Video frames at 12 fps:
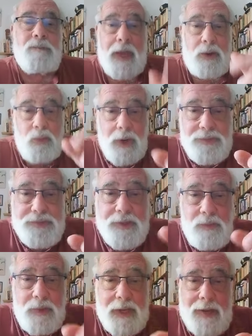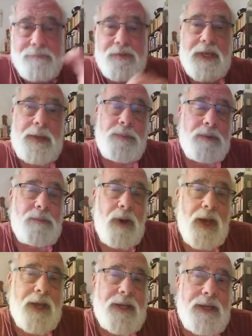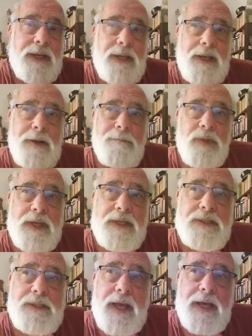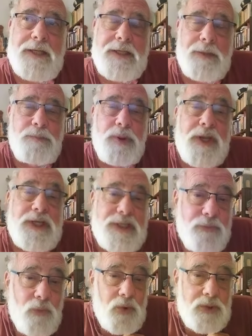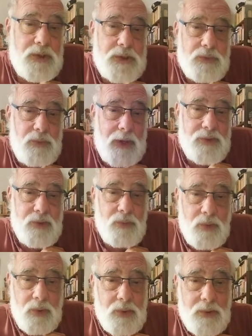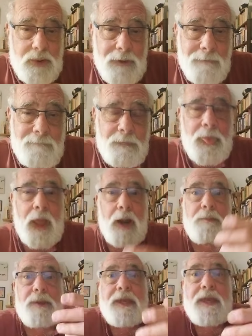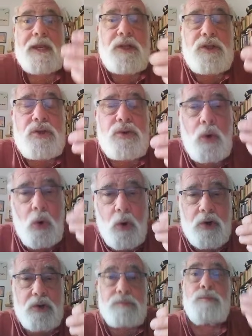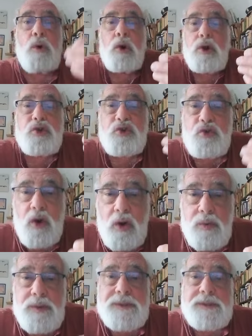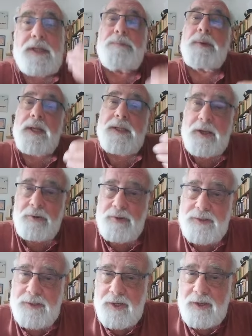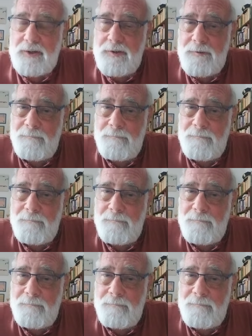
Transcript: And one thing we have to keep in mind is that the police forces around the world are beginning to order more drones than militaries are.